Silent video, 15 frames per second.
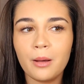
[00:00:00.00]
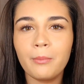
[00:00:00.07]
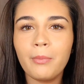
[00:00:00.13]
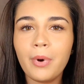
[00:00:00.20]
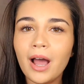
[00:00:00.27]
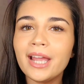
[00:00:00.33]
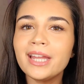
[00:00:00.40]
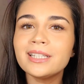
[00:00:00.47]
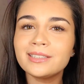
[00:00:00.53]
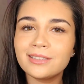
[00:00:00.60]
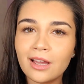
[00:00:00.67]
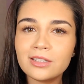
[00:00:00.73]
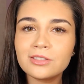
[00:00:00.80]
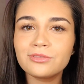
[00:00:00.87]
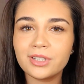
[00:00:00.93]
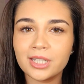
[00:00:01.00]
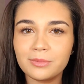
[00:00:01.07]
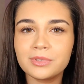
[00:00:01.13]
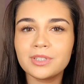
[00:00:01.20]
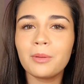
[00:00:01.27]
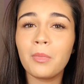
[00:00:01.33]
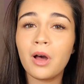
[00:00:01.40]
but it does reap
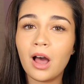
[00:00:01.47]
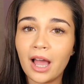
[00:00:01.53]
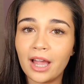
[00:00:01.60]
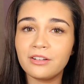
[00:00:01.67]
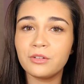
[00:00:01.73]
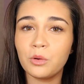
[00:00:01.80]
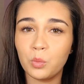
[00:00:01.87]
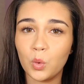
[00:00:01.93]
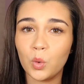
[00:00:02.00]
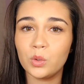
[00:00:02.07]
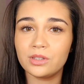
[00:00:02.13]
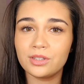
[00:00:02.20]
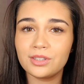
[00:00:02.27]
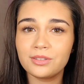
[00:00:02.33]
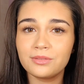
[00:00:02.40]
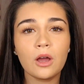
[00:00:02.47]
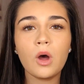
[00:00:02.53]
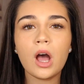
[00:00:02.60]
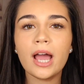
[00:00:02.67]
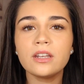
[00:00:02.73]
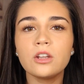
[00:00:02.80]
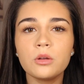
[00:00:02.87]
some high rewards. Now,
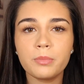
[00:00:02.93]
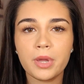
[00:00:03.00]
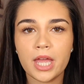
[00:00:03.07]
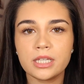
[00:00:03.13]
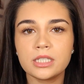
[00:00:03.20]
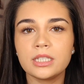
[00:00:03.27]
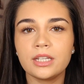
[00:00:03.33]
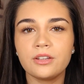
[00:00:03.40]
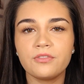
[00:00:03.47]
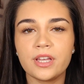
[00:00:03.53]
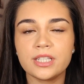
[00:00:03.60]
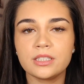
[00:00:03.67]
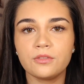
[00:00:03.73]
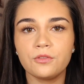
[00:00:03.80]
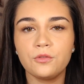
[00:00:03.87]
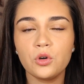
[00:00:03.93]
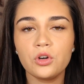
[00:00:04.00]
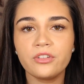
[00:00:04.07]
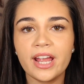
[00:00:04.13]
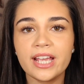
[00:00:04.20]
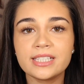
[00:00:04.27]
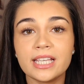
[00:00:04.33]
I don't personally invest in
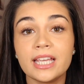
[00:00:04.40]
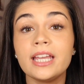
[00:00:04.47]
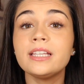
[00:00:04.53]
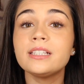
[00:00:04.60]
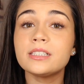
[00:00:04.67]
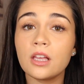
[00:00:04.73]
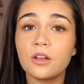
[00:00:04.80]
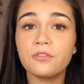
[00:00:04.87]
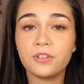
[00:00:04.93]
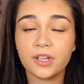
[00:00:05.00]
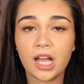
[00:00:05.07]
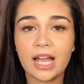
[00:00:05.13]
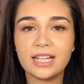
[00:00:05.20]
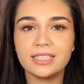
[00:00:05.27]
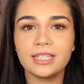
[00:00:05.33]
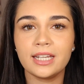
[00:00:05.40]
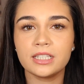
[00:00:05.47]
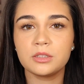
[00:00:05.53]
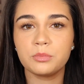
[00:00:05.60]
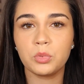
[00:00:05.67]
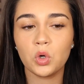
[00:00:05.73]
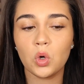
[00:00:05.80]
Forex. It is something I did
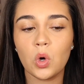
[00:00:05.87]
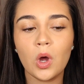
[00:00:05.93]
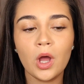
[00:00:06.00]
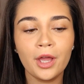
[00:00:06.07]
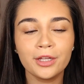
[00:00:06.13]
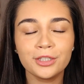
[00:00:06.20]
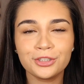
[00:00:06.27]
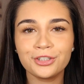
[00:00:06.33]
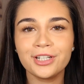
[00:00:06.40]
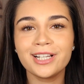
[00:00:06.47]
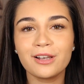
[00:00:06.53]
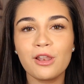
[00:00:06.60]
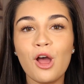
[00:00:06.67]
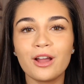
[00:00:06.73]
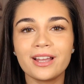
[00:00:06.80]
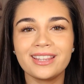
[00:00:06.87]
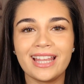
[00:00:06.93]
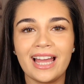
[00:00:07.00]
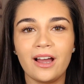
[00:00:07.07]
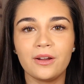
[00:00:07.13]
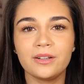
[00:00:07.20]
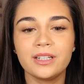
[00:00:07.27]
explore during
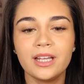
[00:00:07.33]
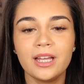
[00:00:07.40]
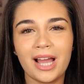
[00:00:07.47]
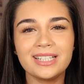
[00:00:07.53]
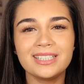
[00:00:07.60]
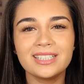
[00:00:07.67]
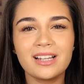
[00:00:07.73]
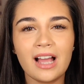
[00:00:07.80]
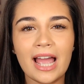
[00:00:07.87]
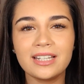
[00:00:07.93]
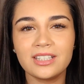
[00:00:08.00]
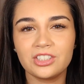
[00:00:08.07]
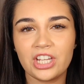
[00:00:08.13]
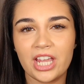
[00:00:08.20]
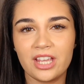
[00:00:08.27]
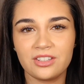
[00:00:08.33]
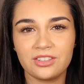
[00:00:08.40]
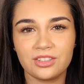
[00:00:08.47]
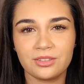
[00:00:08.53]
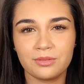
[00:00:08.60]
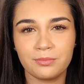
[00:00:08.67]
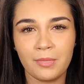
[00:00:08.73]
lockdown, but I did kind of
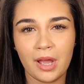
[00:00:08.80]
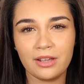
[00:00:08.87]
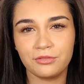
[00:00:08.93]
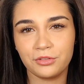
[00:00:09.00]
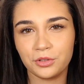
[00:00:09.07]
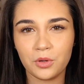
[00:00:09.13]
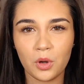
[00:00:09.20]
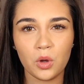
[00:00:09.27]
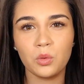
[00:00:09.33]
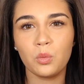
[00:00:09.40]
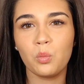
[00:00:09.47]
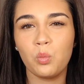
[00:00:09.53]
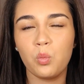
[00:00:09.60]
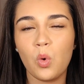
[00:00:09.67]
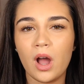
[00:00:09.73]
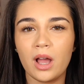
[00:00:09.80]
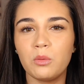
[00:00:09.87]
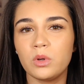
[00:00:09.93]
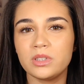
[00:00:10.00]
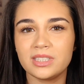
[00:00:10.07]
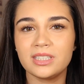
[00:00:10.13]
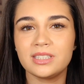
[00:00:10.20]
change my route on what I
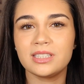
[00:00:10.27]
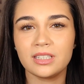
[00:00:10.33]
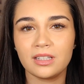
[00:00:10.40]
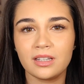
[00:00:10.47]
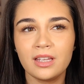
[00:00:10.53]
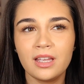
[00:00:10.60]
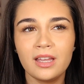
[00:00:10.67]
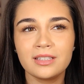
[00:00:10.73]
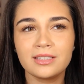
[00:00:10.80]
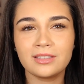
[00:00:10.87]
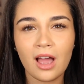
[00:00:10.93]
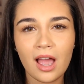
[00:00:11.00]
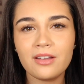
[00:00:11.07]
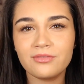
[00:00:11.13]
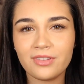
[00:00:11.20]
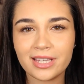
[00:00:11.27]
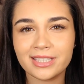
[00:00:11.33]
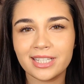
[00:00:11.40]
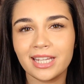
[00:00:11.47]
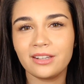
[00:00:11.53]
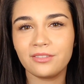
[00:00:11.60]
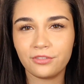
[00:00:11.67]
wanted to start
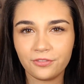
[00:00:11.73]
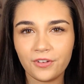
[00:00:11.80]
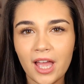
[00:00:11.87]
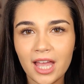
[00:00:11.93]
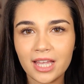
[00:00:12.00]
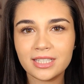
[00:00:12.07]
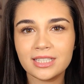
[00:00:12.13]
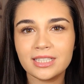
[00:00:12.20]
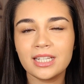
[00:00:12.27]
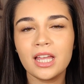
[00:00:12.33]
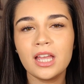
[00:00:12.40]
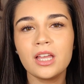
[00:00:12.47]
investing in first.